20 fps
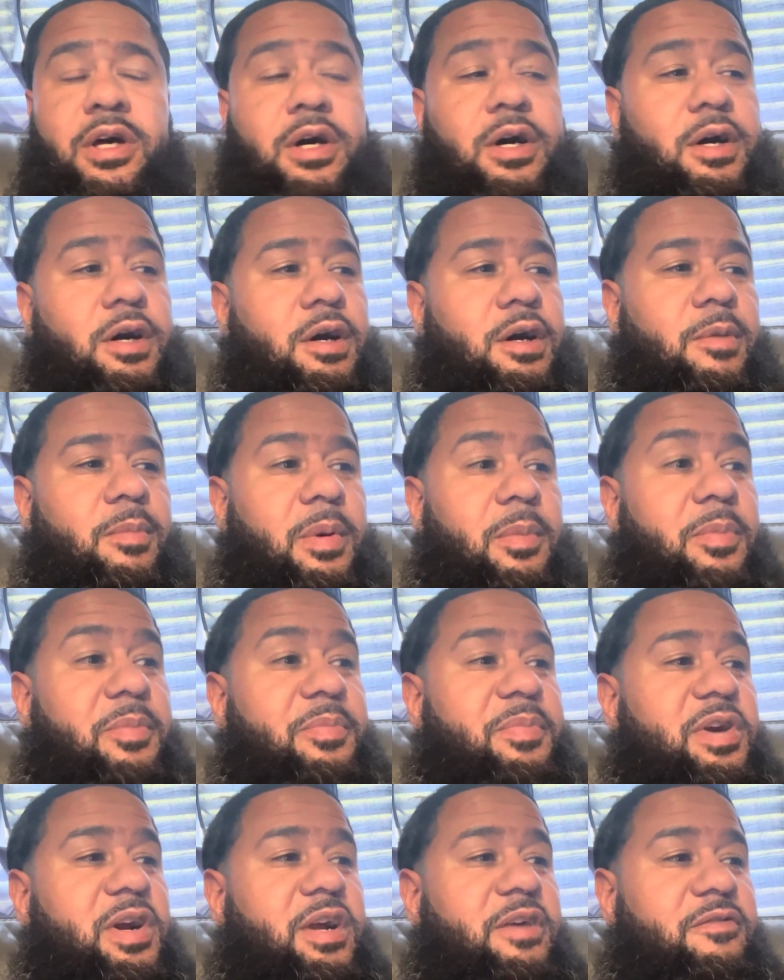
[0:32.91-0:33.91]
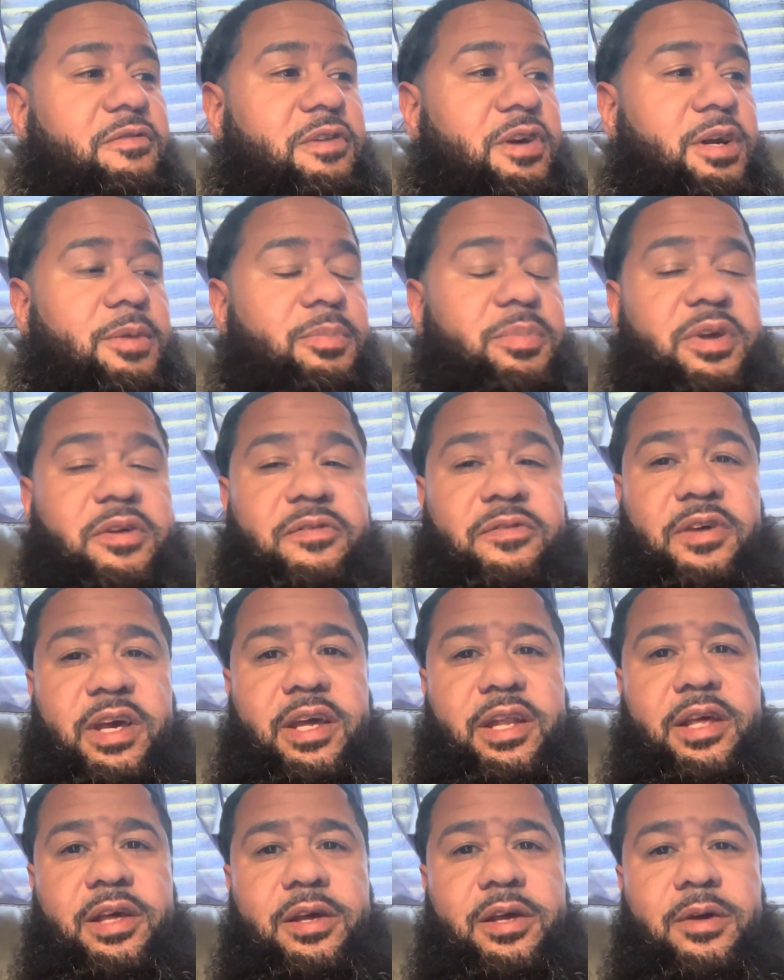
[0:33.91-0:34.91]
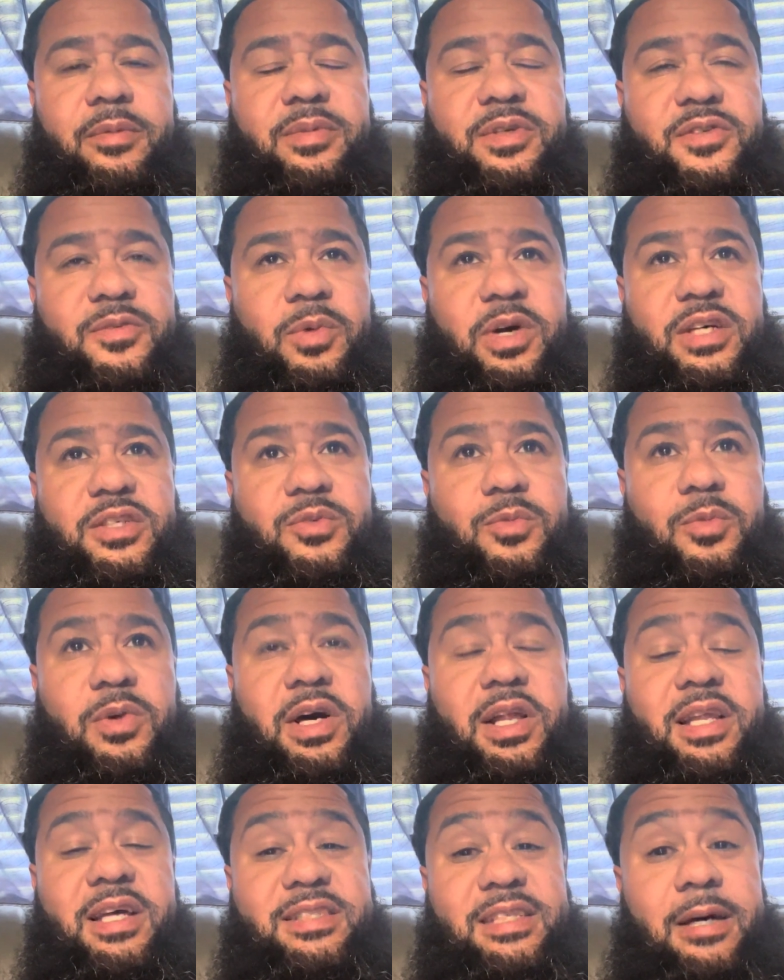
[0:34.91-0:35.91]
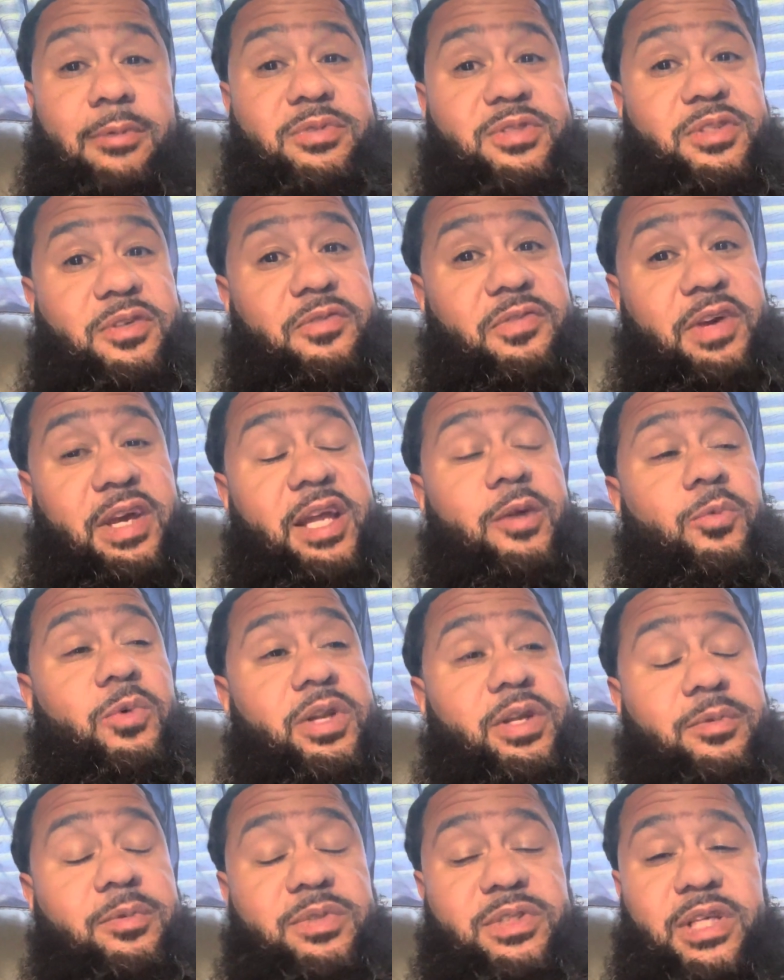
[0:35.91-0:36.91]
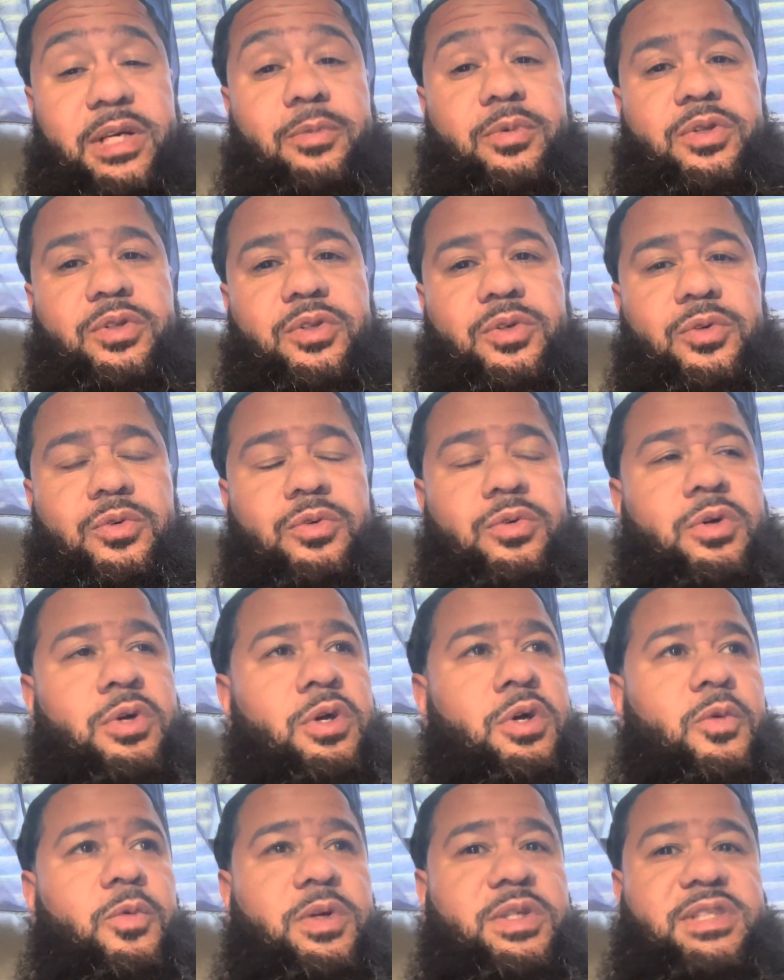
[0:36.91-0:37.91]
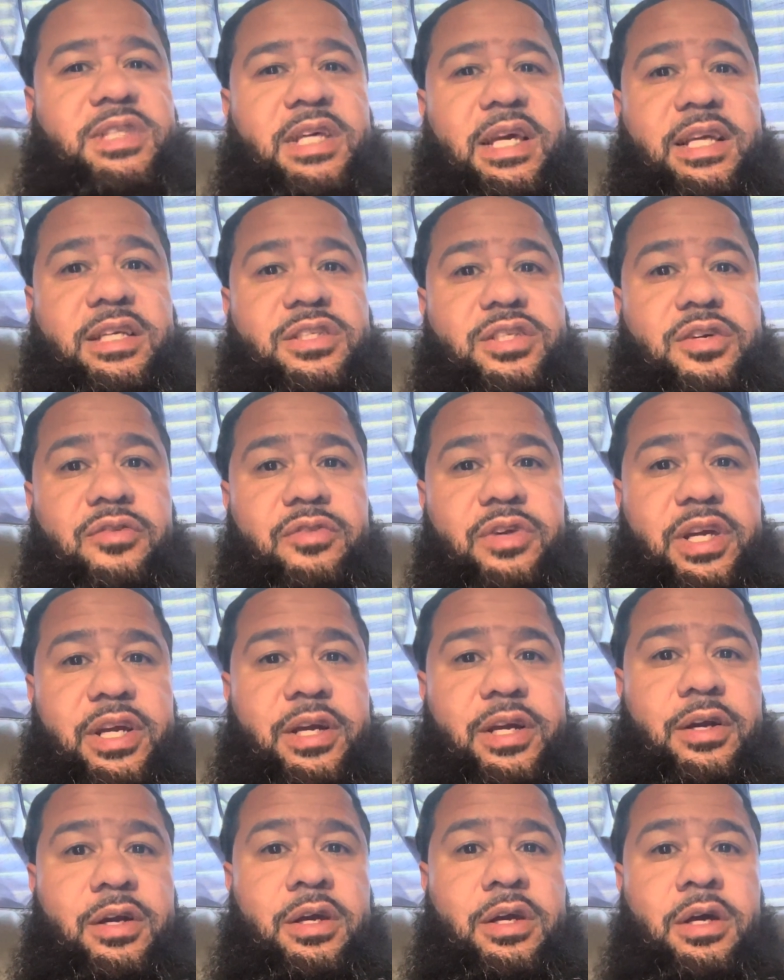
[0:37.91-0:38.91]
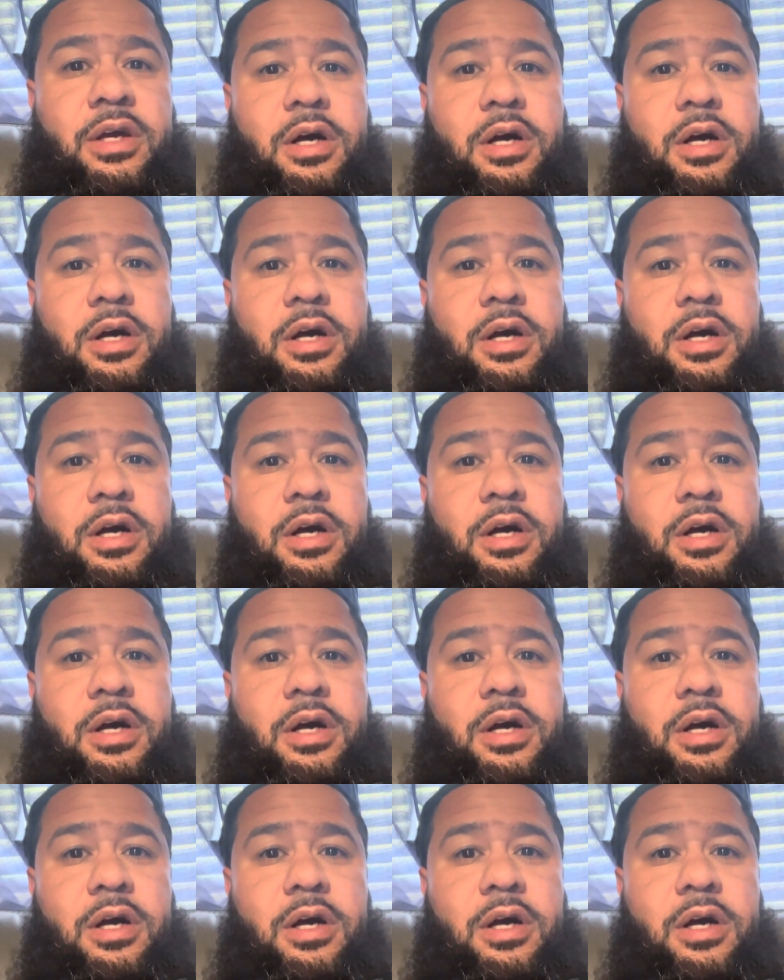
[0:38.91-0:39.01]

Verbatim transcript: Um, I'm a very, very big fan of him, as, as, well as I was a fan of what he was able to do with Tank's career.